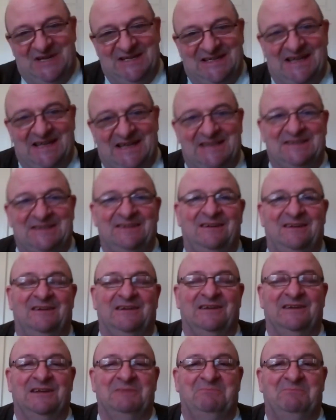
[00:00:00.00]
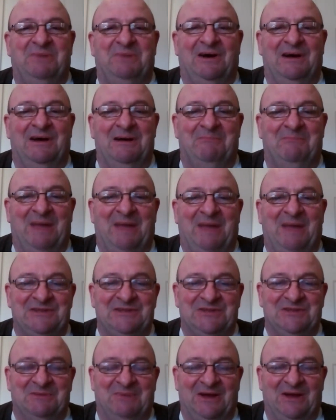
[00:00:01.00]
later, I get a
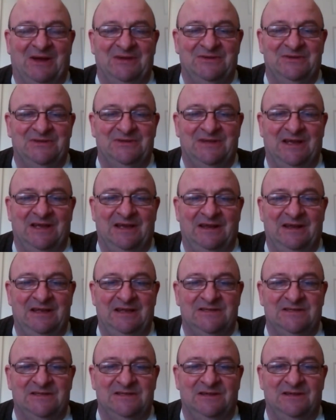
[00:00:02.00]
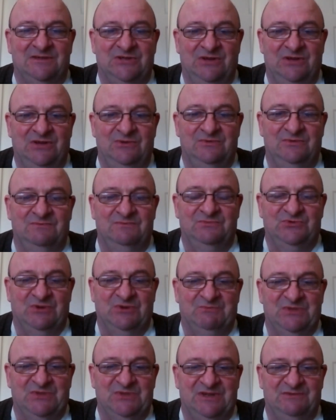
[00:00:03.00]
package in the post, and it's 2
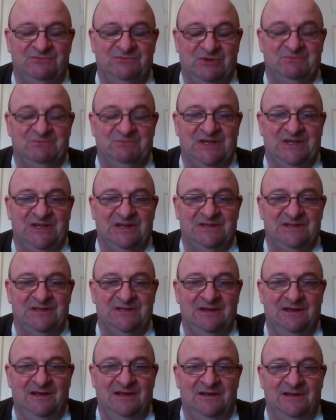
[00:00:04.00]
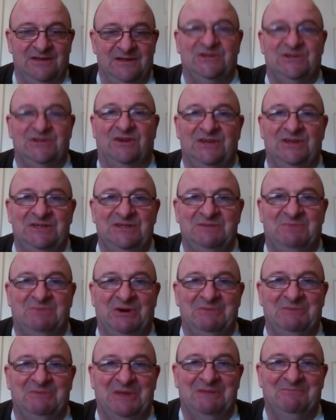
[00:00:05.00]
drumsticks signed by
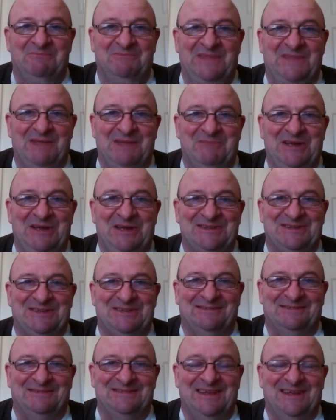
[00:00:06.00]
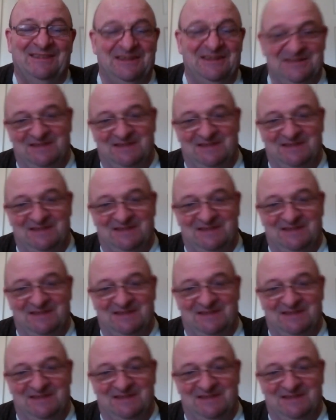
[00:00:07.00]
Nick Mason. And these are